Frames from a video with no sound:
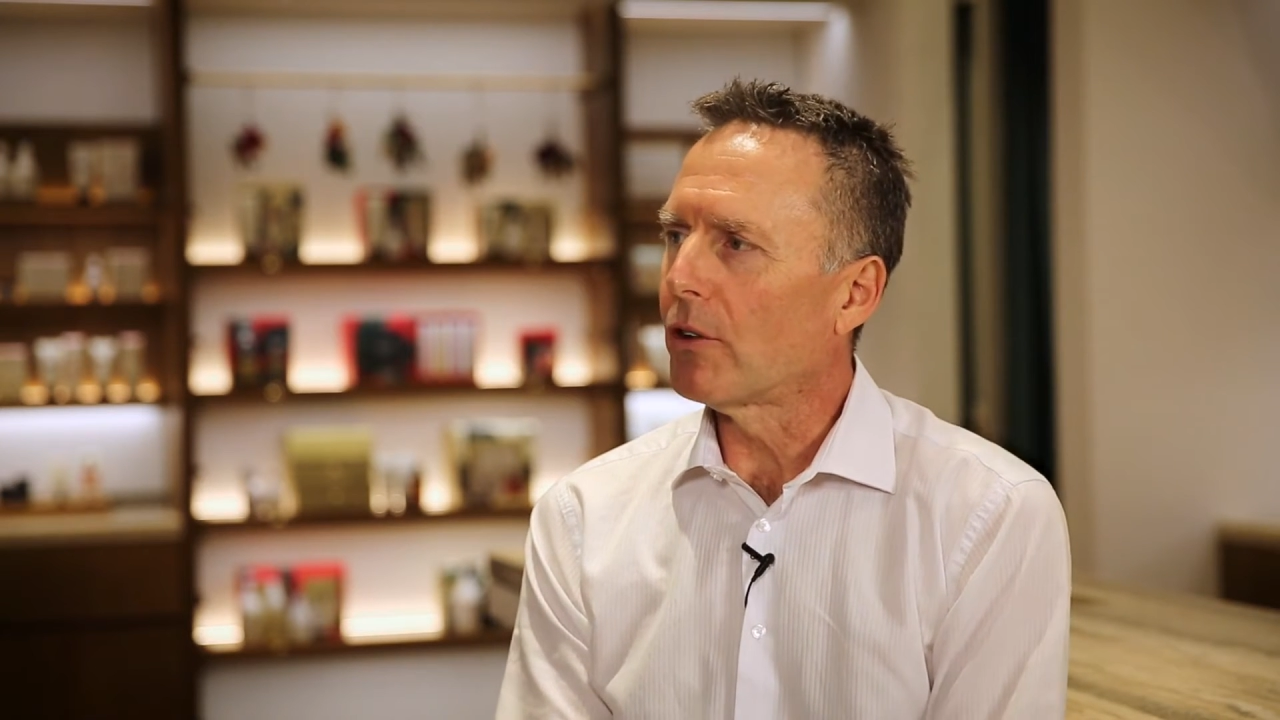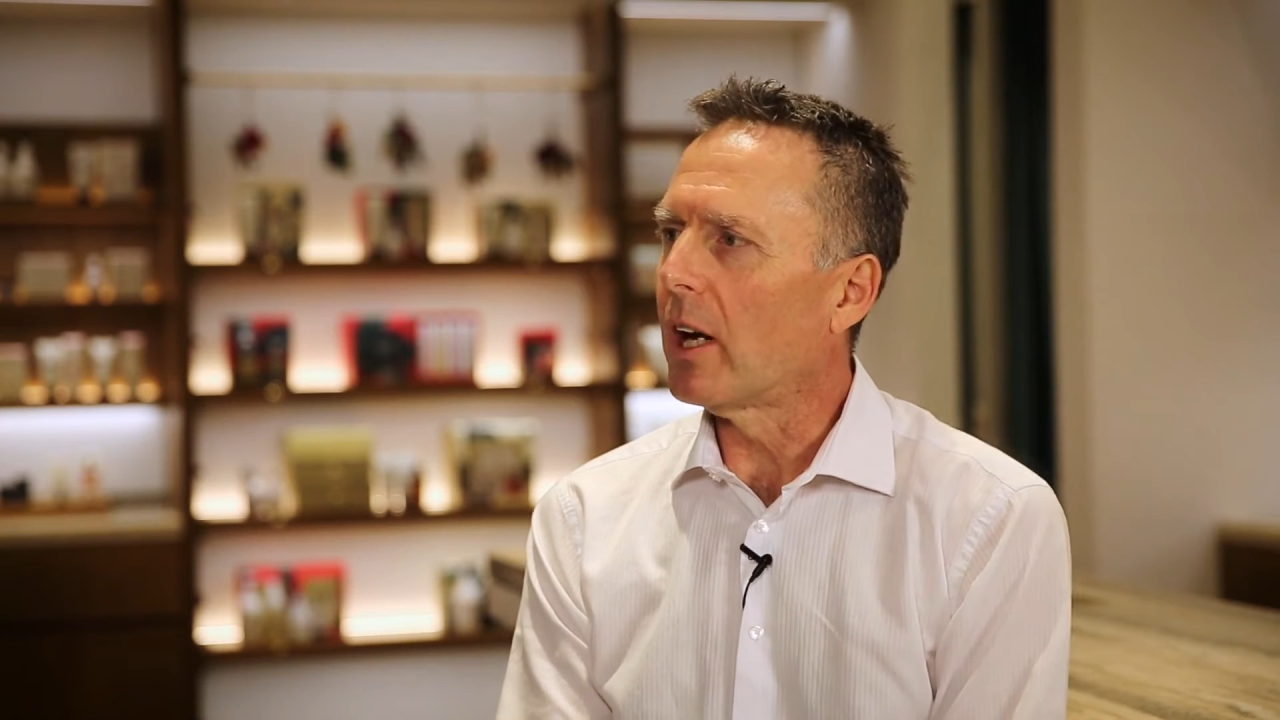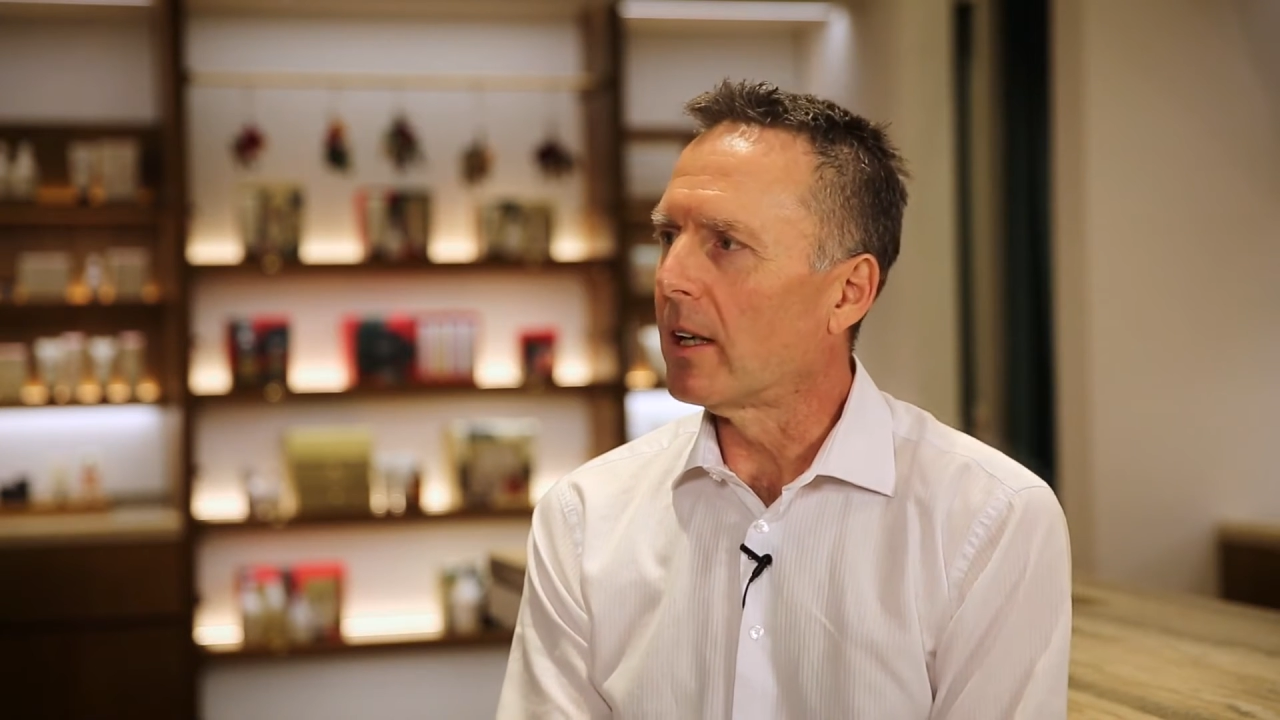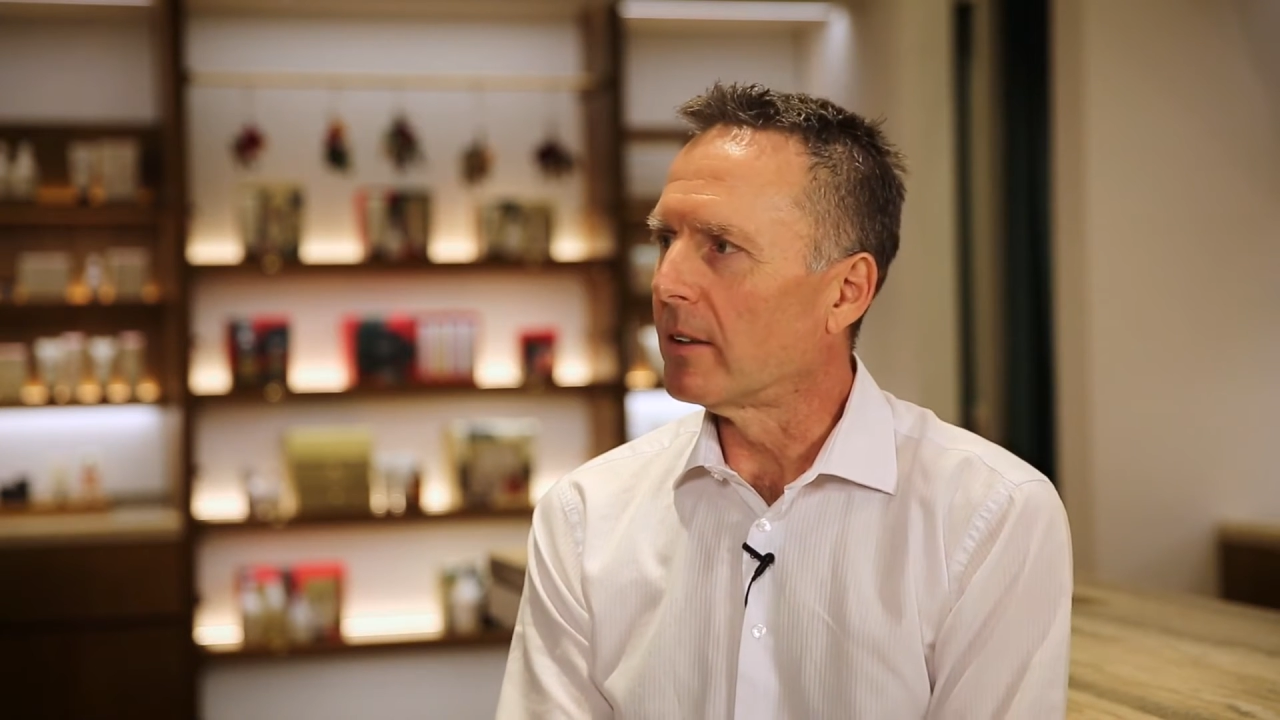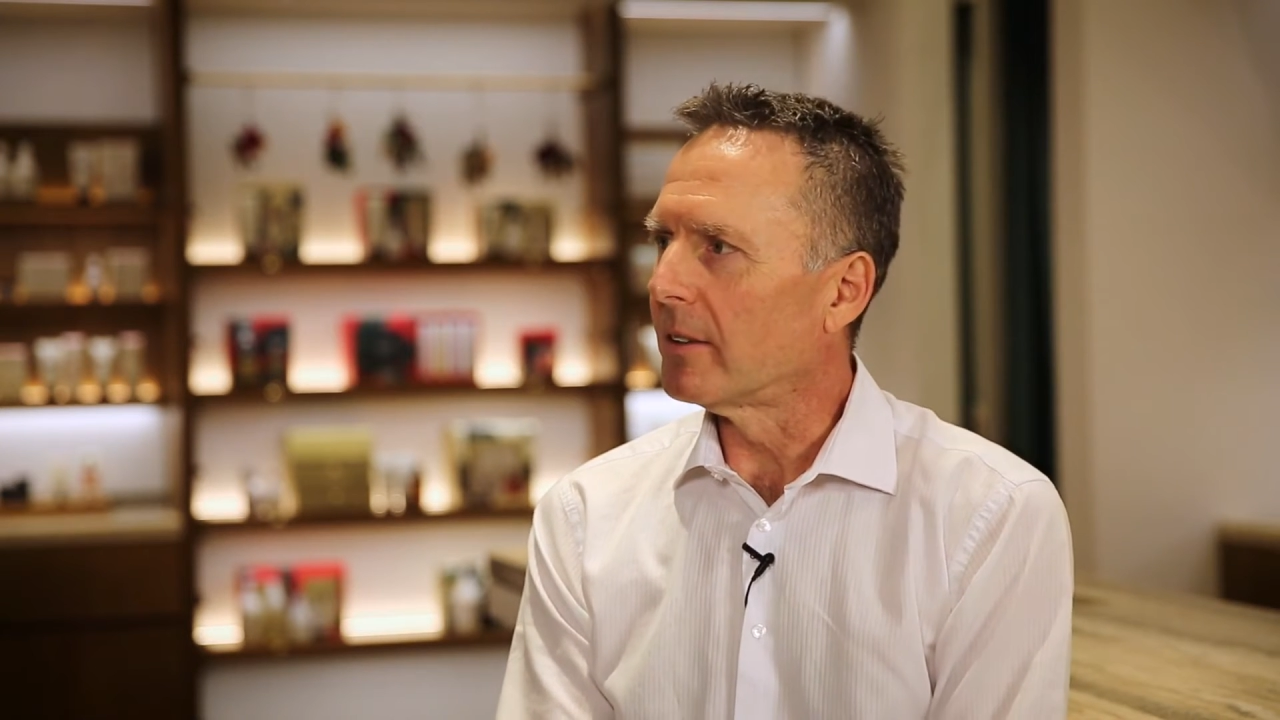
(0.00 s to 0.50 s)

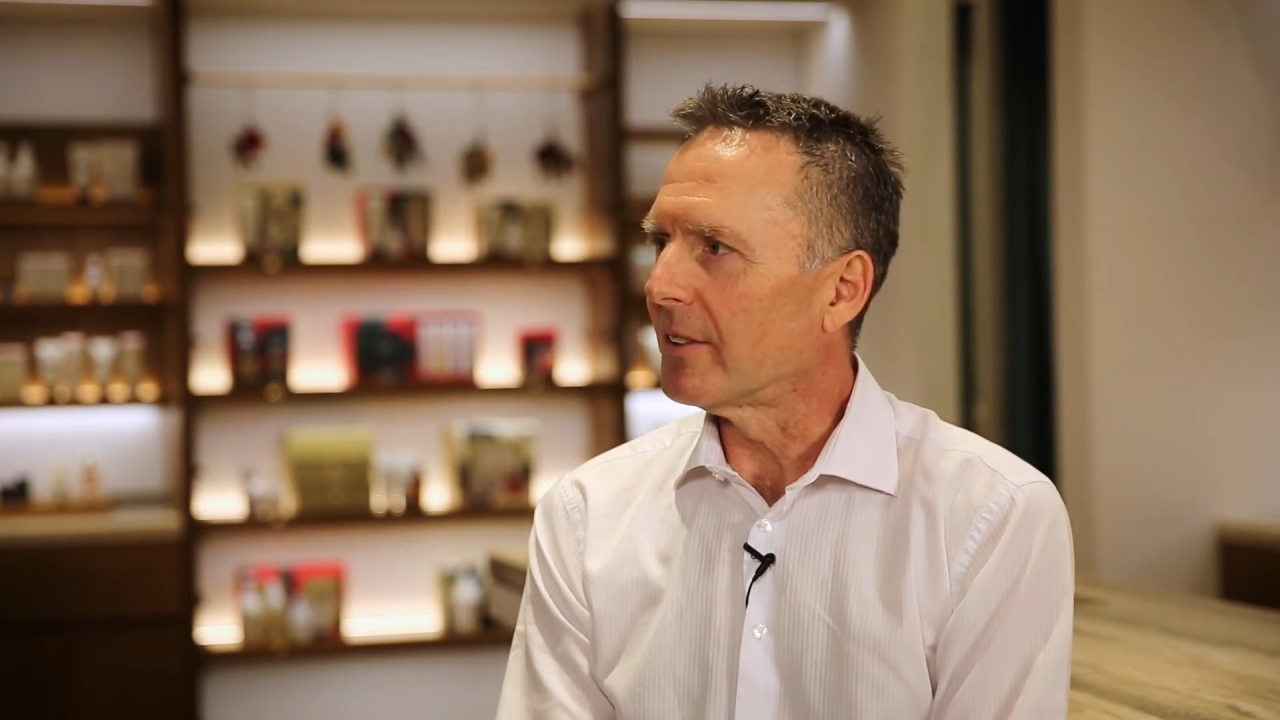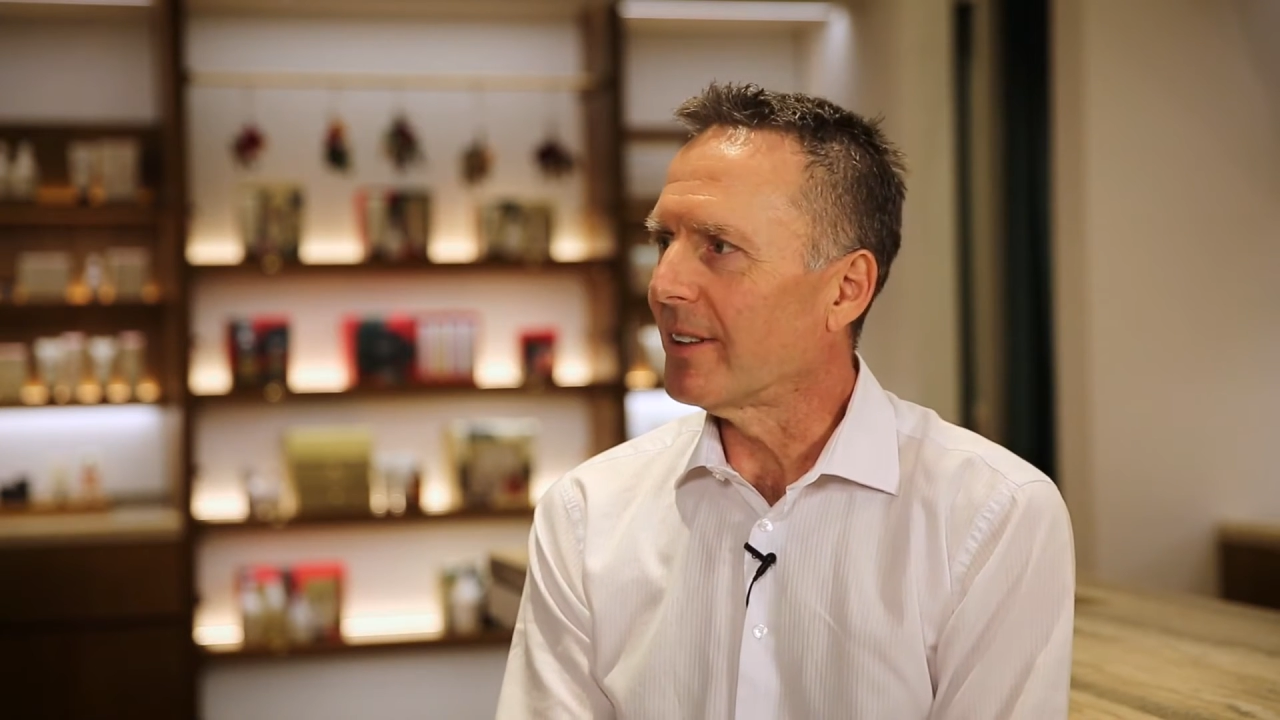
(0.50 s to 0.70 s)
island.